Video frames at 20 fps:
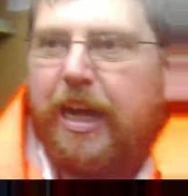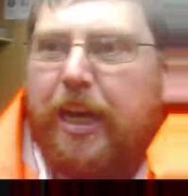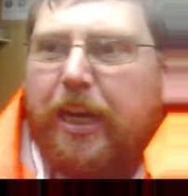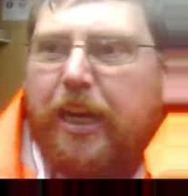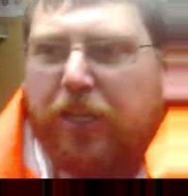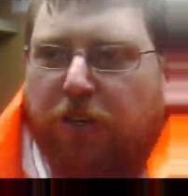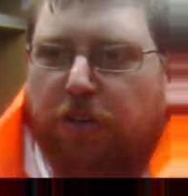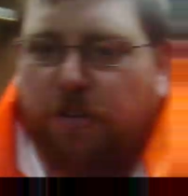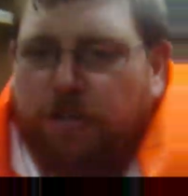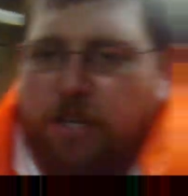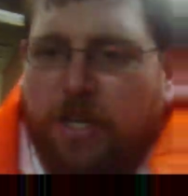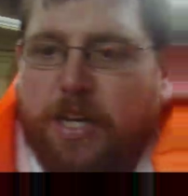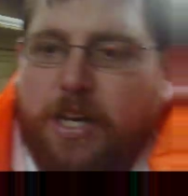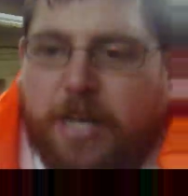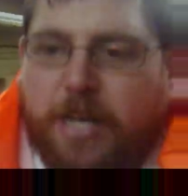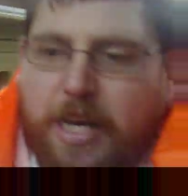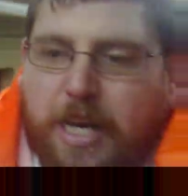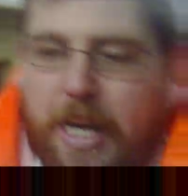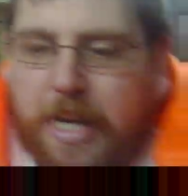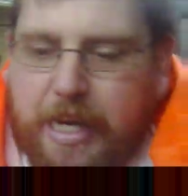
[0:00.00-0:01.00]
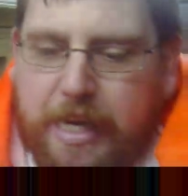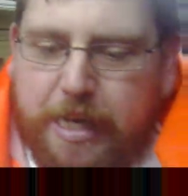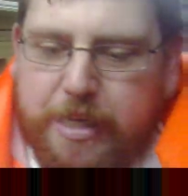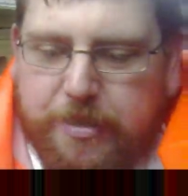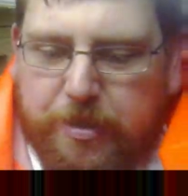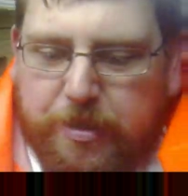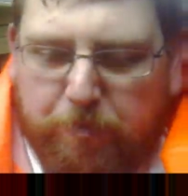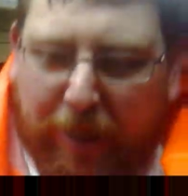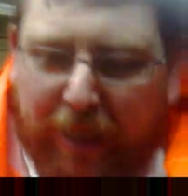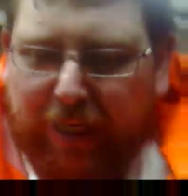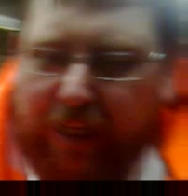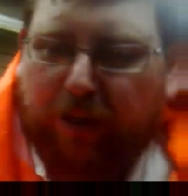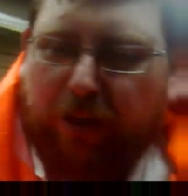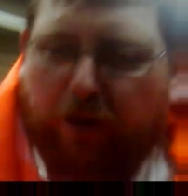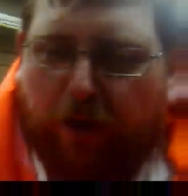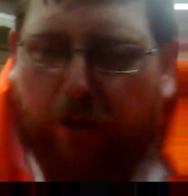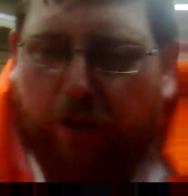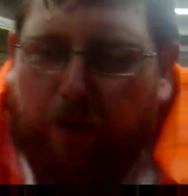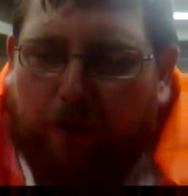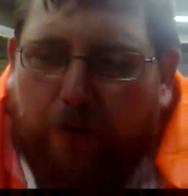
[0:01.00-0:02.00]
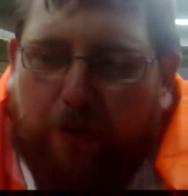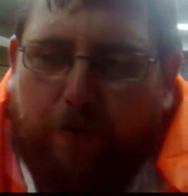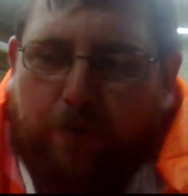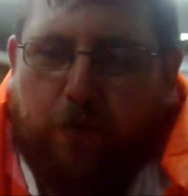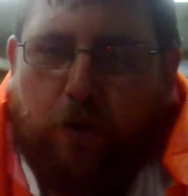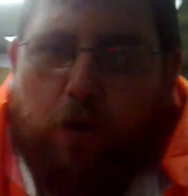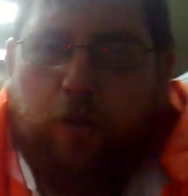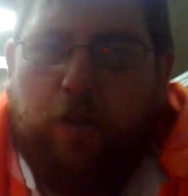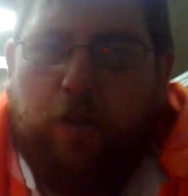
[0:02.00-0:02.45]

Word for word: Anywho, here's a meeting of